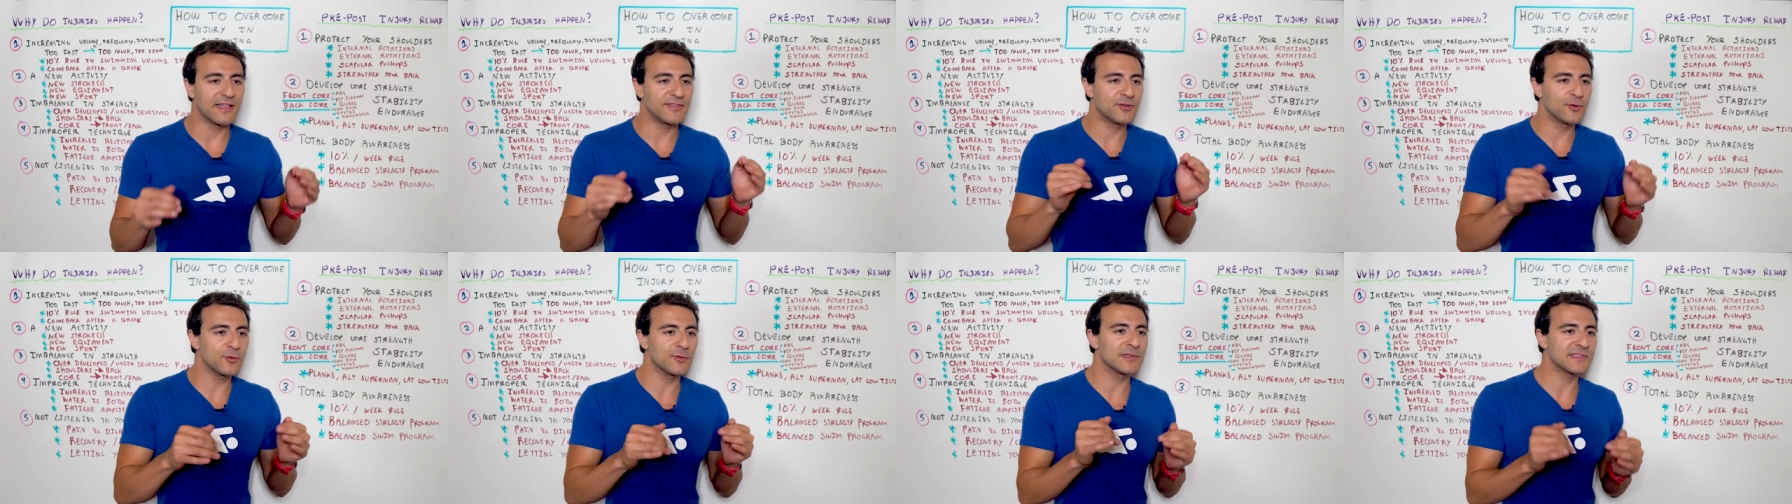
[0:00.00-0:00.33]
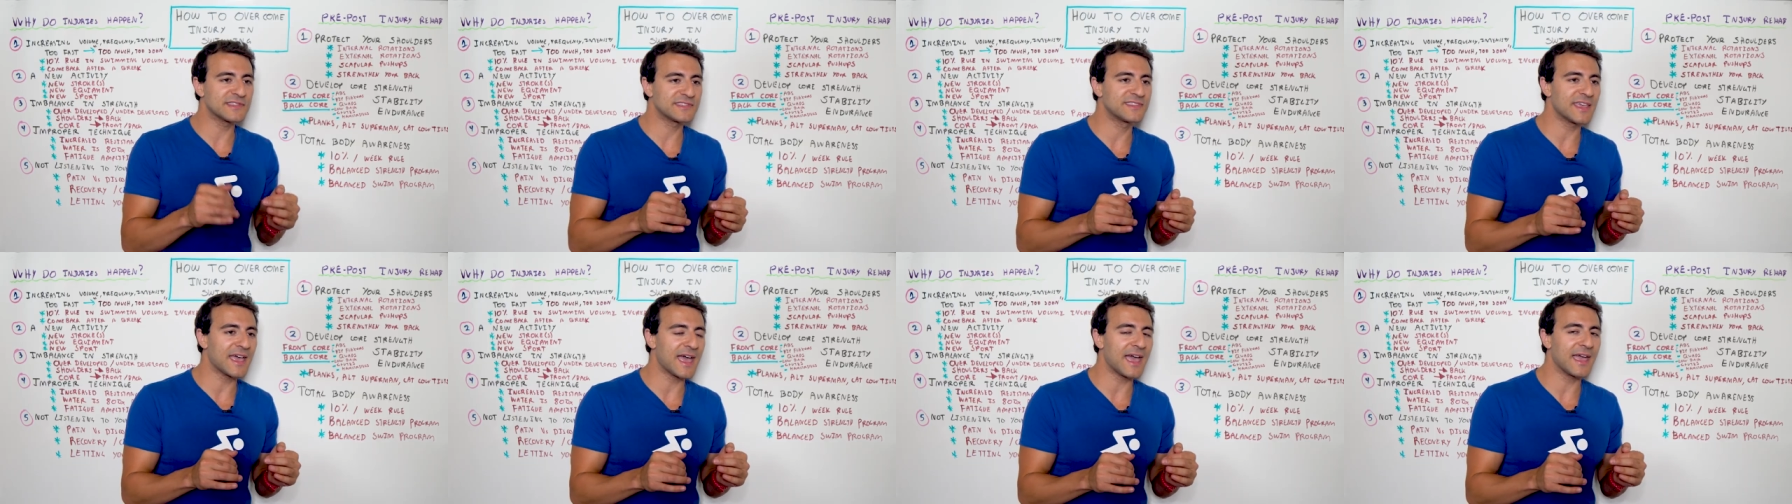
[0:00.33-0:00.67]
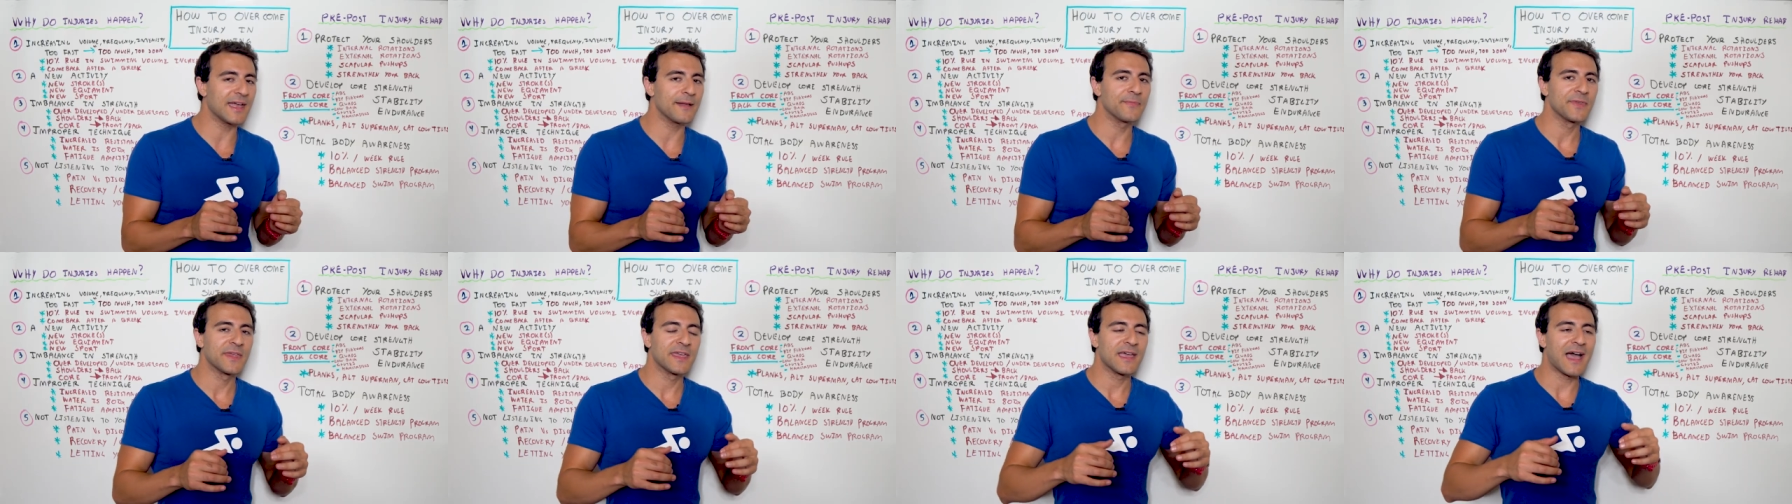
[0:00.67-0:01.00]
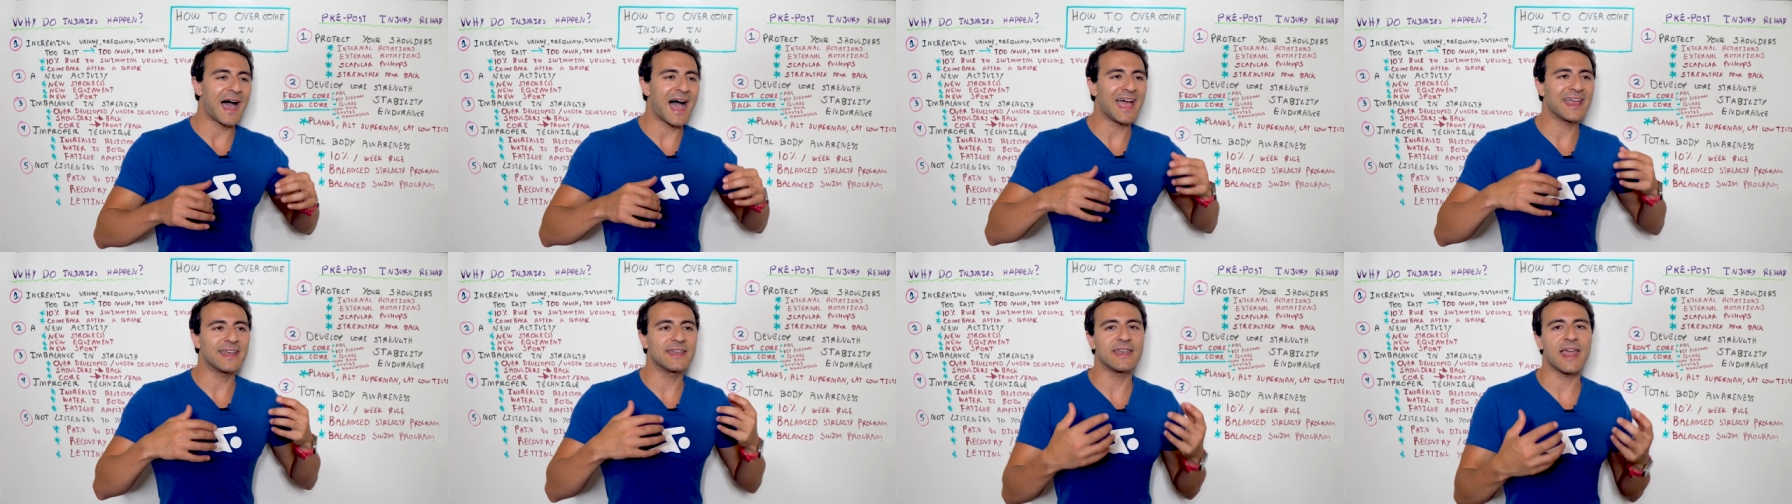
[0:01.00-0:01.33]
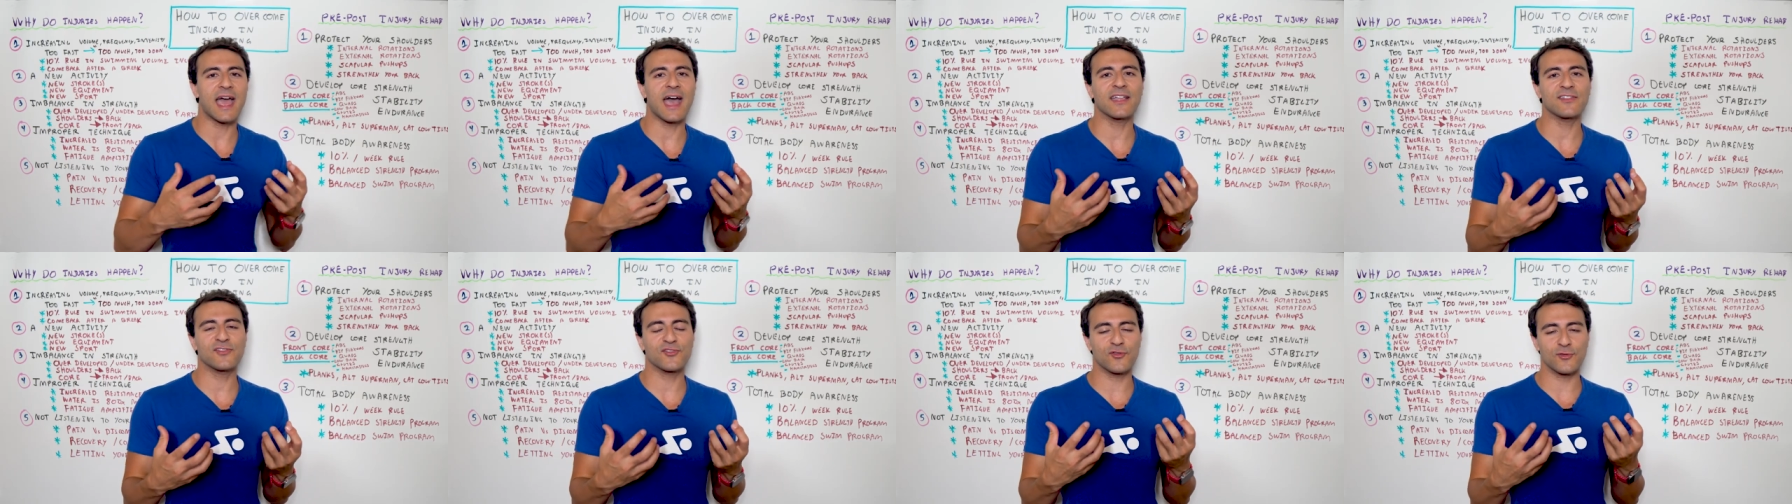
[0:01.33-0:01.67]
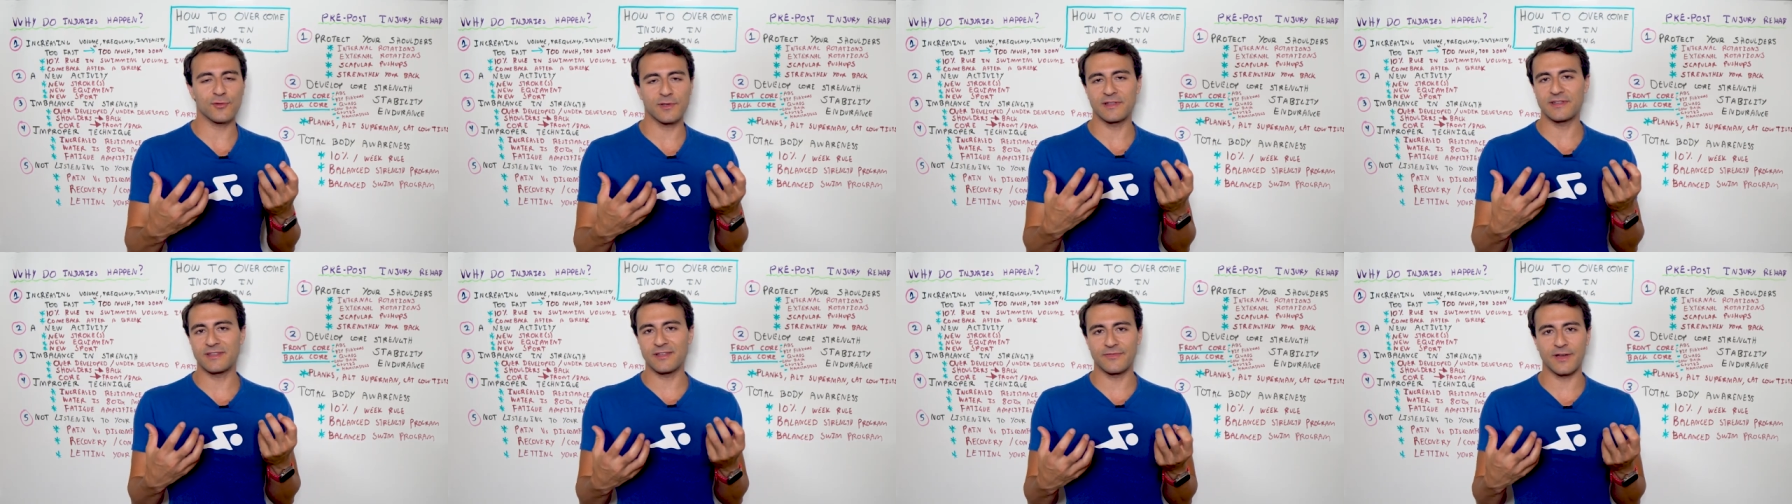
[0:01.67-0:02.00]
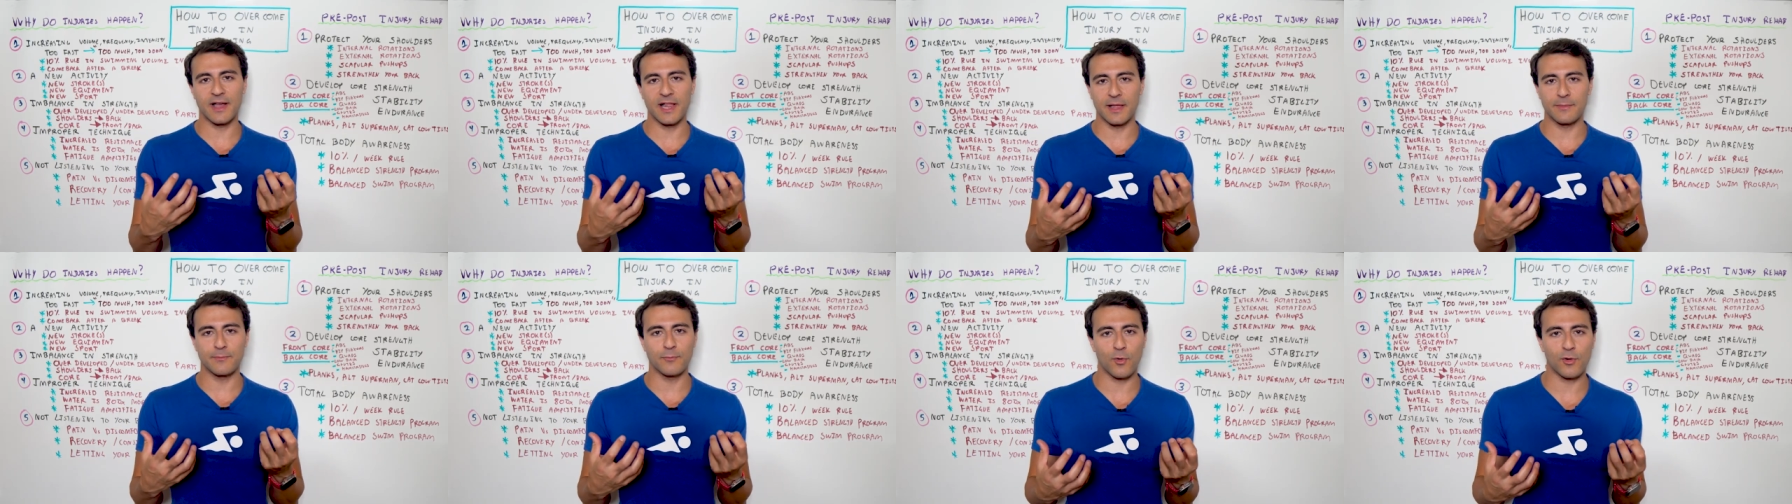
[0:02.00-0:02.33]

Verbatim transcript: And to this day, I naturally develop